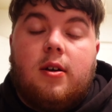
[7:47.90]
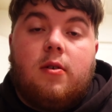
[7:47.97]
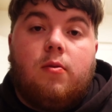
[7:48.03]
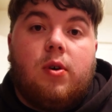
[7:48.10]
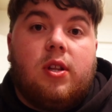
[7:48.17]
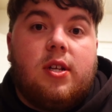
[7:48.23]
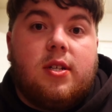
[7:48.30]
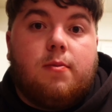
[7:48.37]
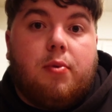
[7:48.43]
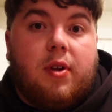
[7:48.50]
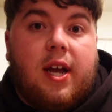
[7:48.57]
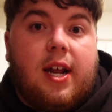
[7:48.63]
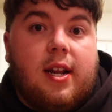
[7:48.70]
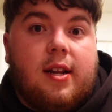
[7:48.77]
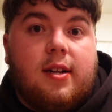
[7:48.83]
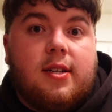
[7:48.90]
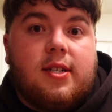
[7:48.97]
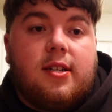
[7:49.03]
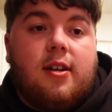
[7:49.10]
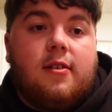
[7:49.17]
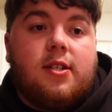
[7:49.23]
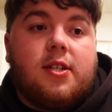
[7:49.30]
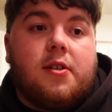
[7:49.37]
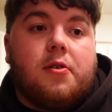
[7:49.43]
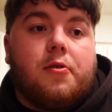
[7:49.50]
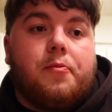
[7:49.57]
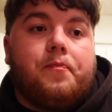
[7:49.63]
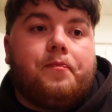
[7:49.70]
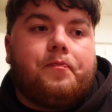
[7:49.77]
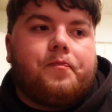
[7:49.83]
with this planning and stuff
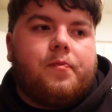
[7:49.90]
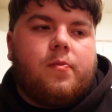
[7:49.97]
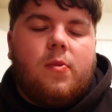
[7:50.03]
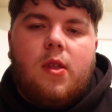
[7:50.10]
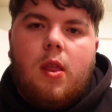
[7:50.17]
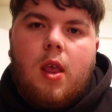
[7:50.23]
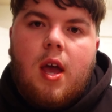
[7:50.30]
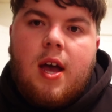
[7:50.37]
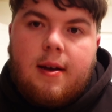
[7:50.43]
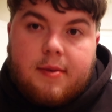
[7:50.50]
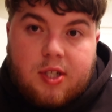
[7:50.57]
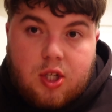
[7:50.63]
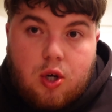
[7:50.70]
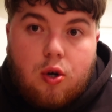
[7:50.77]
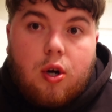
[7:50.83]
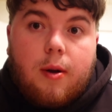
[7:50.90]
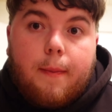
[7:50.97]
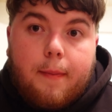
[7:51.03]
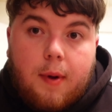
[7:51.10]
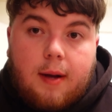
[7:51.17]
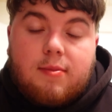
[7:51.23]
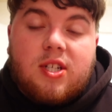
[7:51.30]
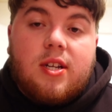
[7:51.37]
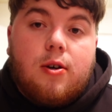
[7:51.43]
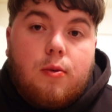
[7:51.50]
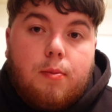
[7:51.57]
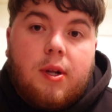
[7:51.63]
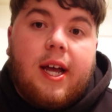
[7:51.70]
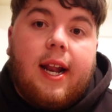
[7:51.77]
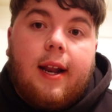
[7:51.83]
so i'm still gonna i'm still
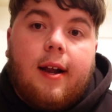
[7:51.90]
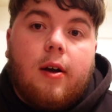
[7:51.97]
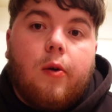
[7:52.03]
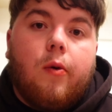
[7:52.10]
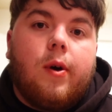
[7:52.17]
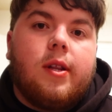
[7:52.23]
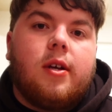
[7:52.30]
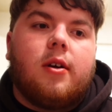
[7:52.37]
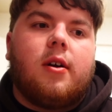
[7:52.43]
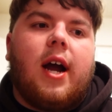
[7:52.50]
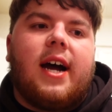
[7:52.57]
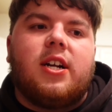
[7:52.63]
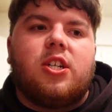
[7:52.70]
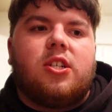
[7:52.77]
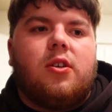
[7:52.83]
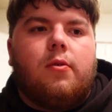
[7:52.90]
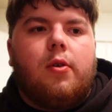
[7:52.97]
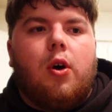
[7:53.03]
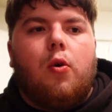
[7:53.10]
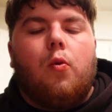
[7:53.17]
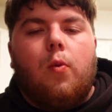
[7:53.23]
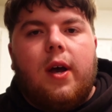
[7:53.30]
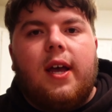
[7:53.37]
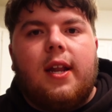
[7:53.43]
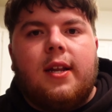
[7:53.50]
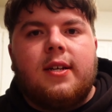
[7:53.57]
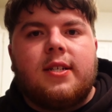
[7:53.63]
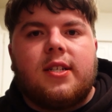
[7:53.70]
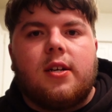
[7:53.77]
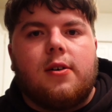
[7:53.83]
planning on going there i just don't know
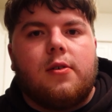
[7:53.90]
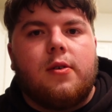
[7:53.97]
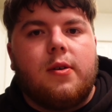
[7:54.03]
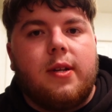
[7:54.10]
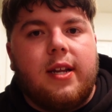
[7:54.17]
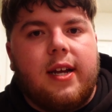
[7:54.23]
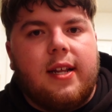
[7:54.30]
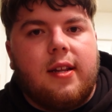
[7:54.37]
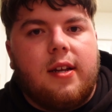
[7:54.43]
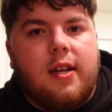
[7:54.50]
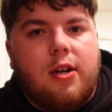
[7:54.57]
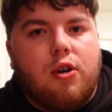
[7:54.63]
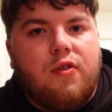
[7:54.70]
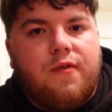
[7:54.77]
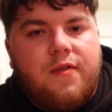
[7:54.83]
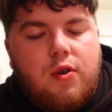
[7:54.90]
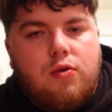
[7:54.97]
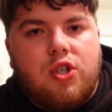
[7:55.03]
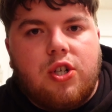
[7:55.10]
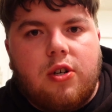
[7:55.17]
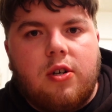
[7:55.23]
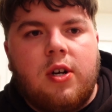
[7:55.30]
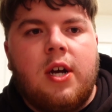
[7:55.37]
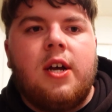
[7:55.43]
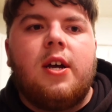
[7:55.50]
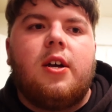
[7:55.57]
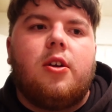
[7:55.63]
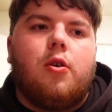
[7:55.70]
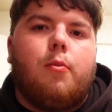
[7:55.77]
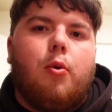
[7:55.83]
when so in the near future
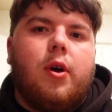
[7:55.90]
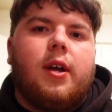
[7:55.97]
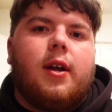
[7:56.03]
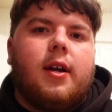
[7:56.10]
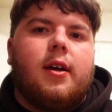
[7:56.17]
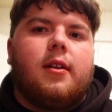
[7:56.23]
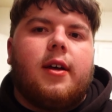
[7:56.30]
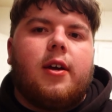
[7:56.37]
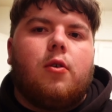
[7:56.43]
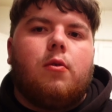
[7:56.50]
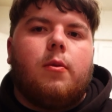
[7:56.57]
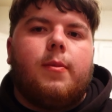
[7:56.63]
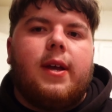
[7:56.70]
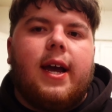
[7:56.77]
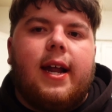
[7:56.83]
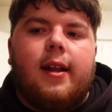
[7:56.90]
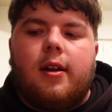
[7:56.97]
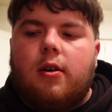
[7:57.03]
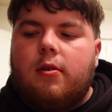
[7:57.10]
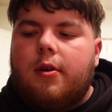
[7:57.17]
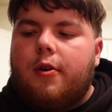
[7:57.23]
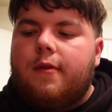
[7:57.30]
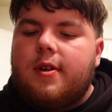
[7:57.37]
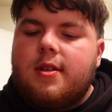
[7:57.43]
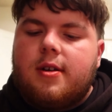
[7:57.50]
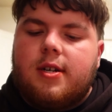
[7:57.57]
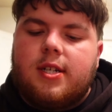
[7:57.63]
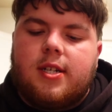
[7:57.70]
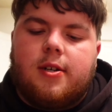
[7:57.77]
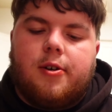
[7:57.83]
your boy king like will be heading out over
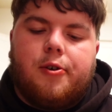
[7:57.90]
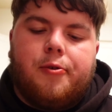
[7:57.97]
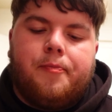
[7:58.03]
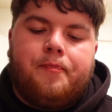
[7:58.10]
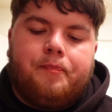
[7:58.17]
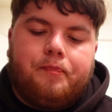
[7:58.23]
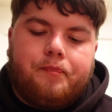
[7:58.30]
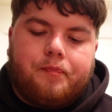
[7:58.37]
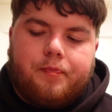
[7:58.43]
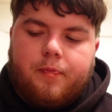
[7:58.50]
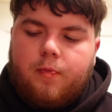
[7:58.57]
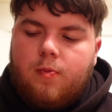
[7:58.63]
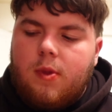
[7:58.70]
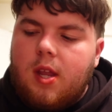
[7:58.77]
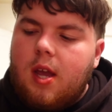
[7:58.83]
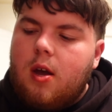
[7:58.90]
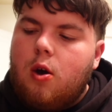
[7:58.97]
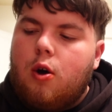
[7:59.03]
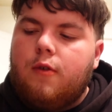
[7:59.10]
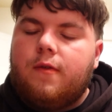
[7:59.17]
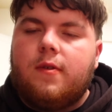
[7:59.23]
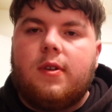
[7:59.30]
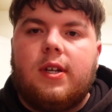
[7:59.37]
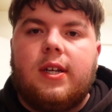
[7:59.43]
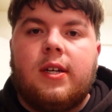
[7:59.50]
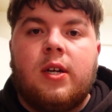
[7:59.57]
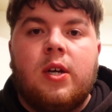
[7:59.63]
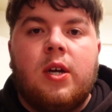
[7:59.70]
there so hopefully